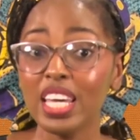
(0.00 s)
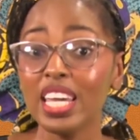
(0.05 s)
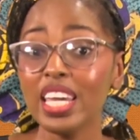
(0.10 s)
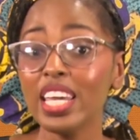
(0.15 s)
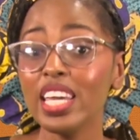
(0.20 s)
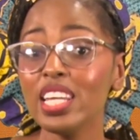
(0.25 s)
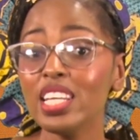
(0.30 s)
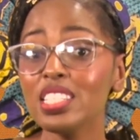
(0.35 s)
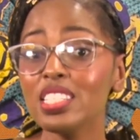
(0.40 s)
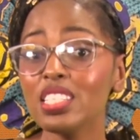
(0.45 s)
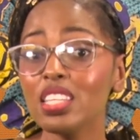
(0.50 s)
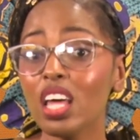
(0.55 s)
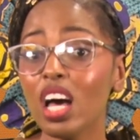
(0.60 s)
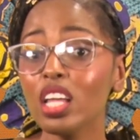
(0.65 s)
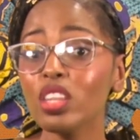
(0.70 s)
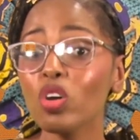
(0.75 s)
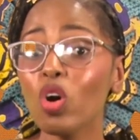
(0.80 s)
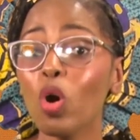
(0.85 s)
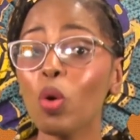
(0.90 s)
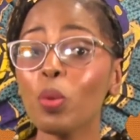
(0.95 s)
It is
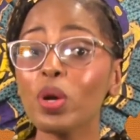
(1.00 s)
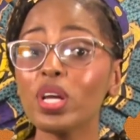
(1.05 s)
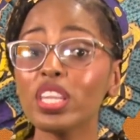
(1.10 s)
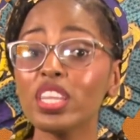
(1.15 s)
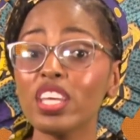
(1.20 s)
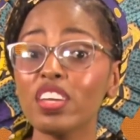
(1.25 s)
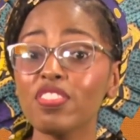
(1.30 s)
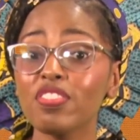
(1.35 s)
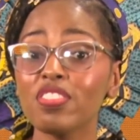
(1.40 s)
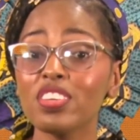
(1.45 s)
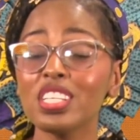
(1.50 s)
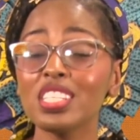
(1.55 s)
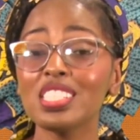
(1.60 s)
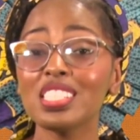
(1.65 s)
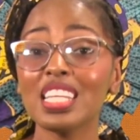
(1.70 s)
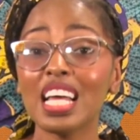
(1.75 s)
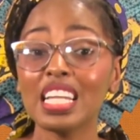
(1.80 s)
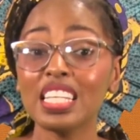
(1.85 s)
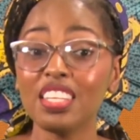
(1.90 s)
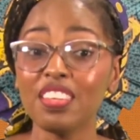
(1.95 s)
not our difference
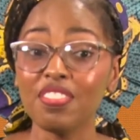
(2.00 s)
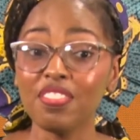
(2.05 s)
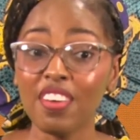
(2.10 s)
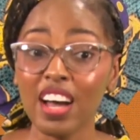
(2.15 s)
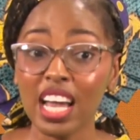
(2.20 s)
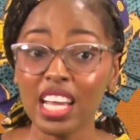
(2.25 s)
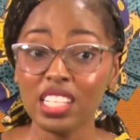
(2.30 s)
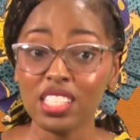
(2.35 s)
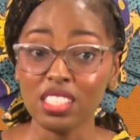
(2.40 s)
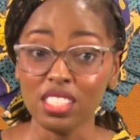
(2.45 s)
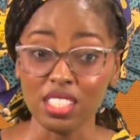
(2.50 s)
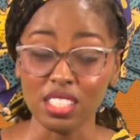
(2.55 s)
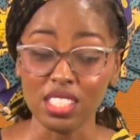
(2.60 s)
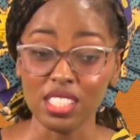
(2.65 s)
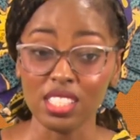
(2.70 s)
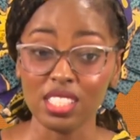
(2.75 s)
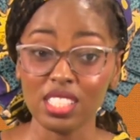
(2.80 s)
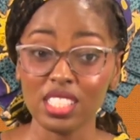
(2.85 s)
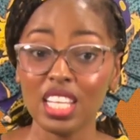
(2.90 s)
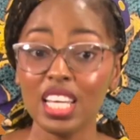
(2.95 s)
that divides
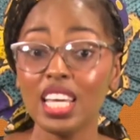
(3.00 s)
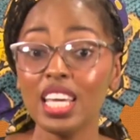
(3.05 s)
us.